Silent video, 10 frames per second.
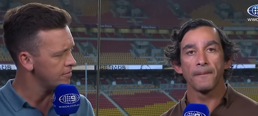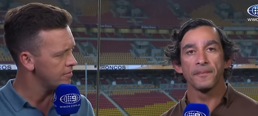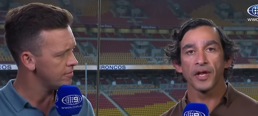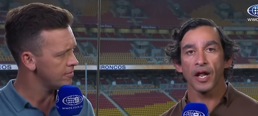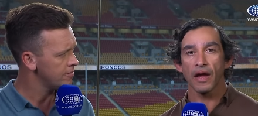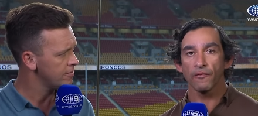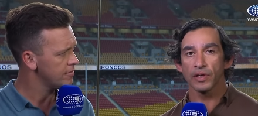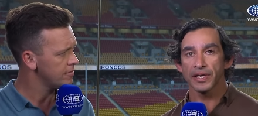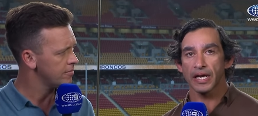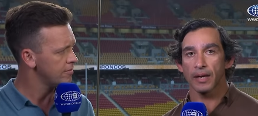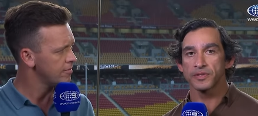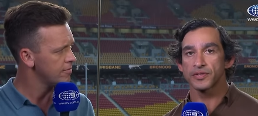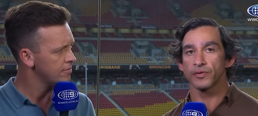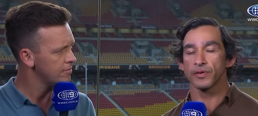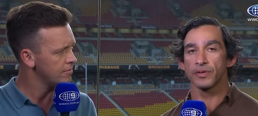Speaker 1: you know, that really comes
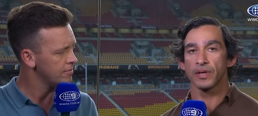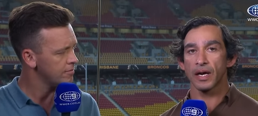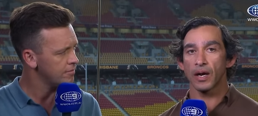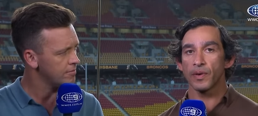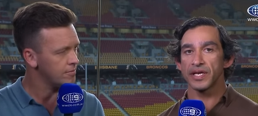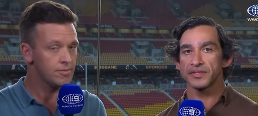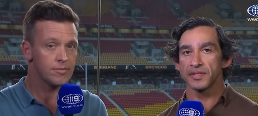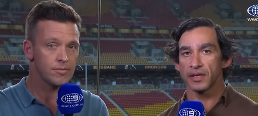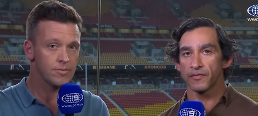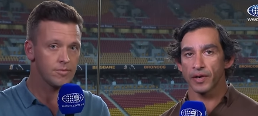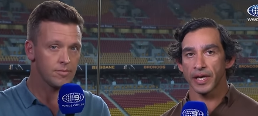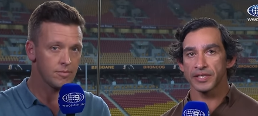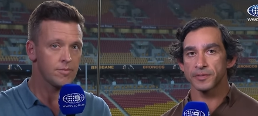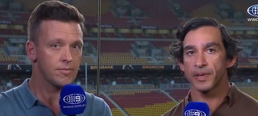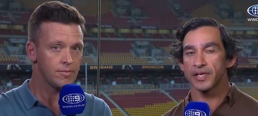through when he's delivering
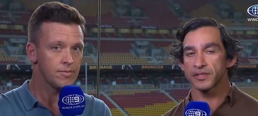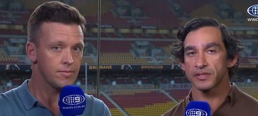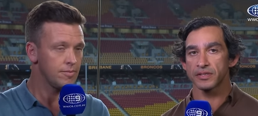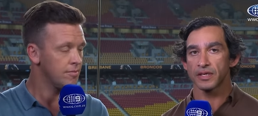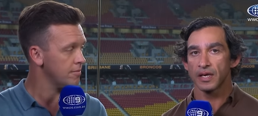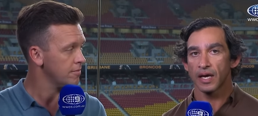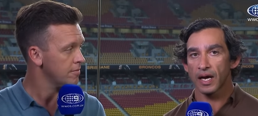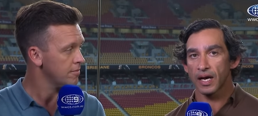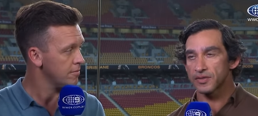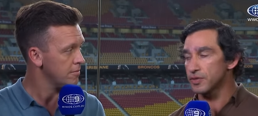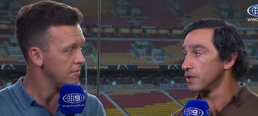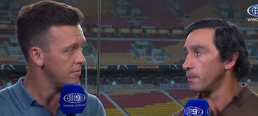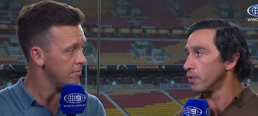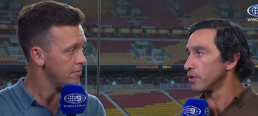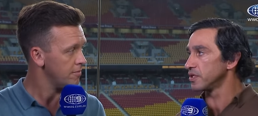his speeches to the
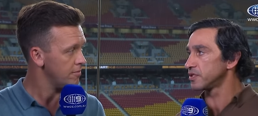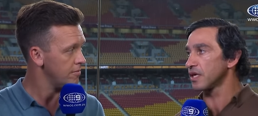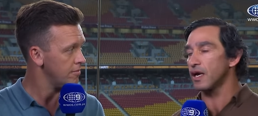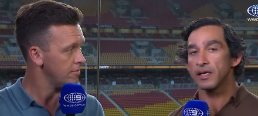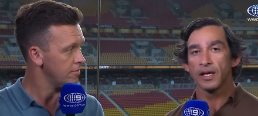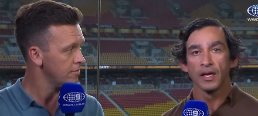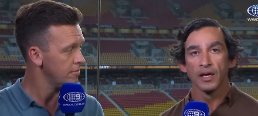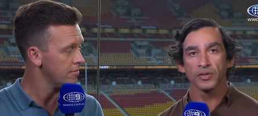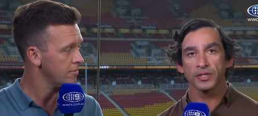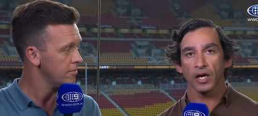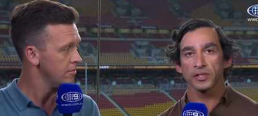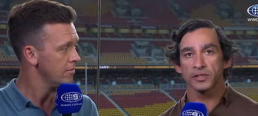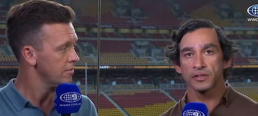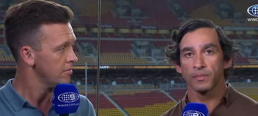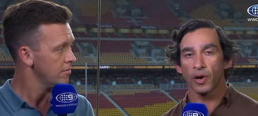boys. So I was
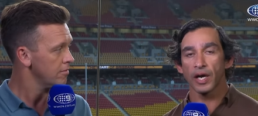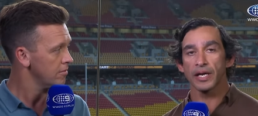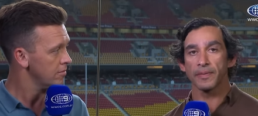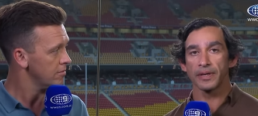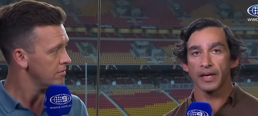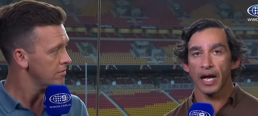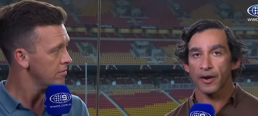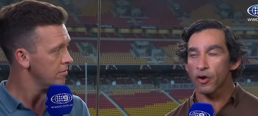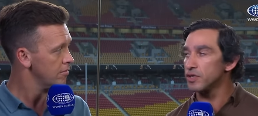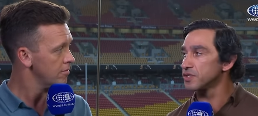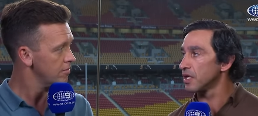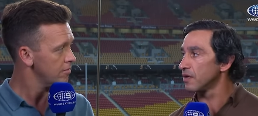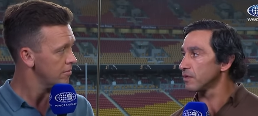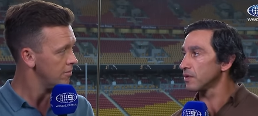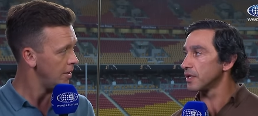coached by him at Origin
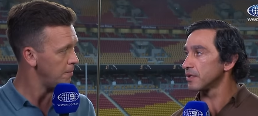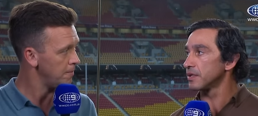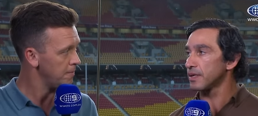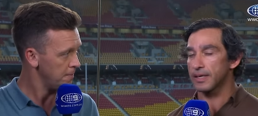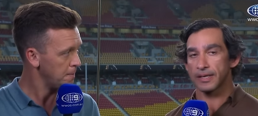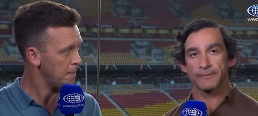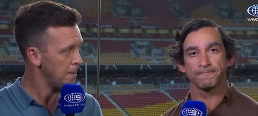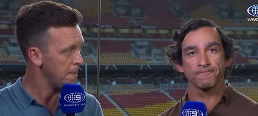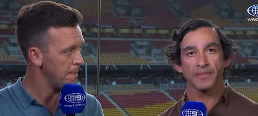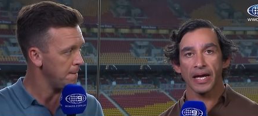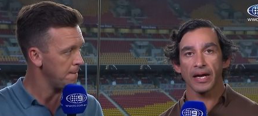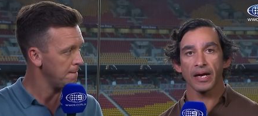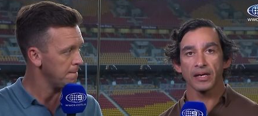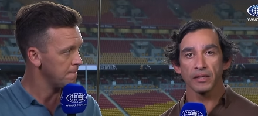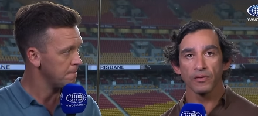level, and yeah,
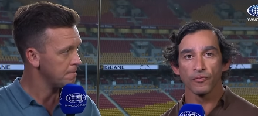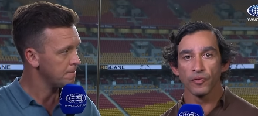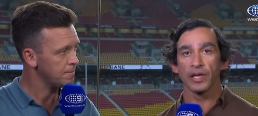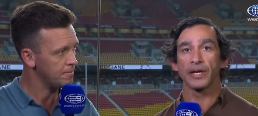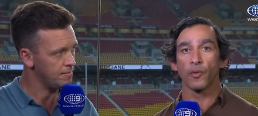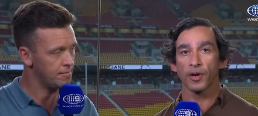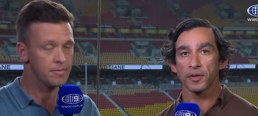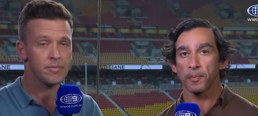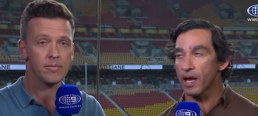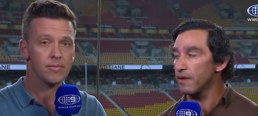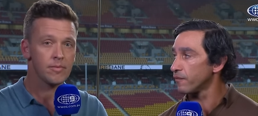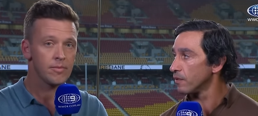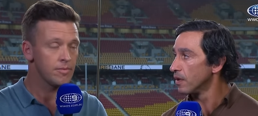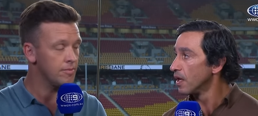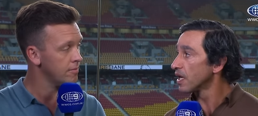really wanted to play
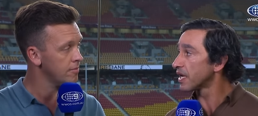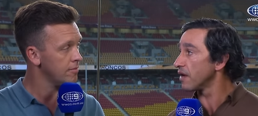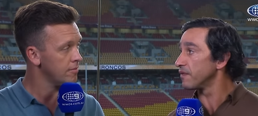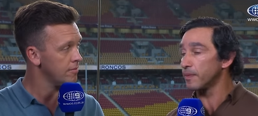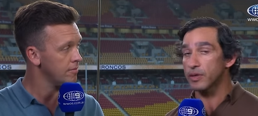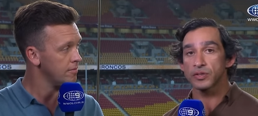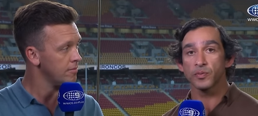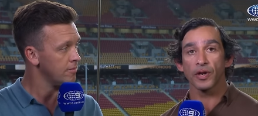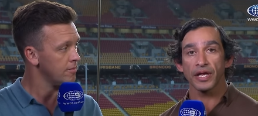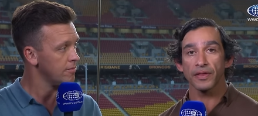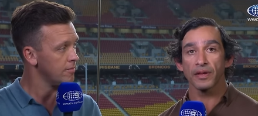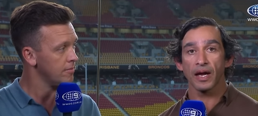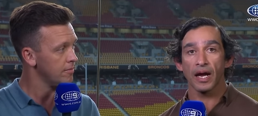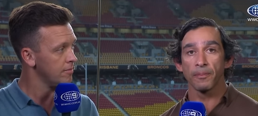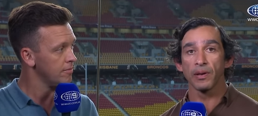for Kevy because what he
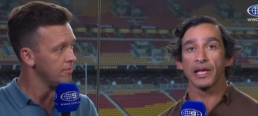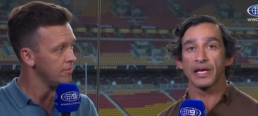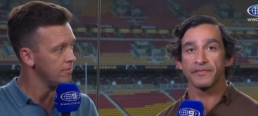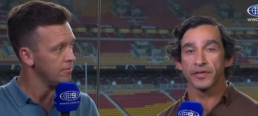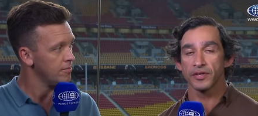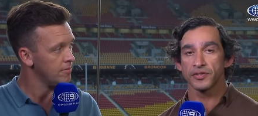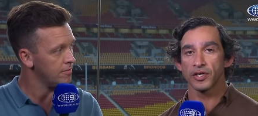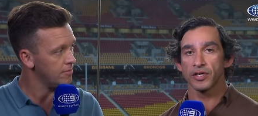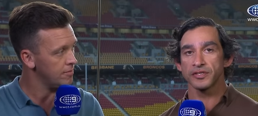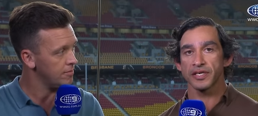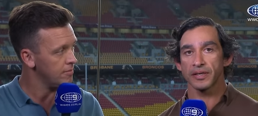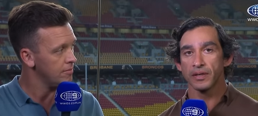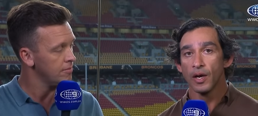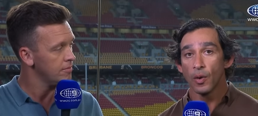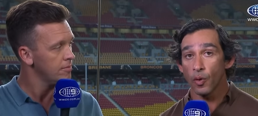believed in the jersey and
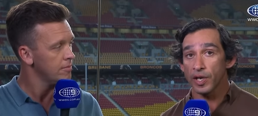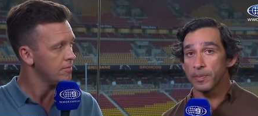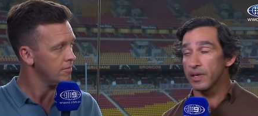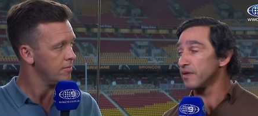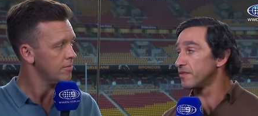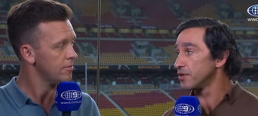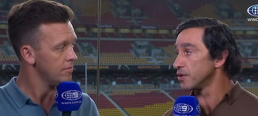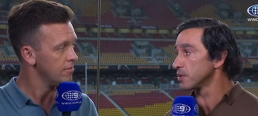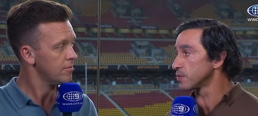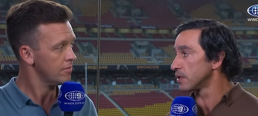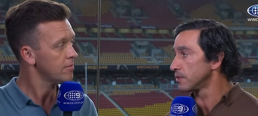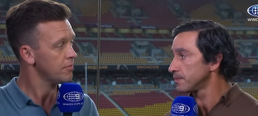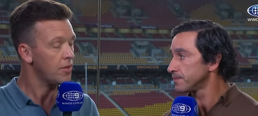what he believed in you as well.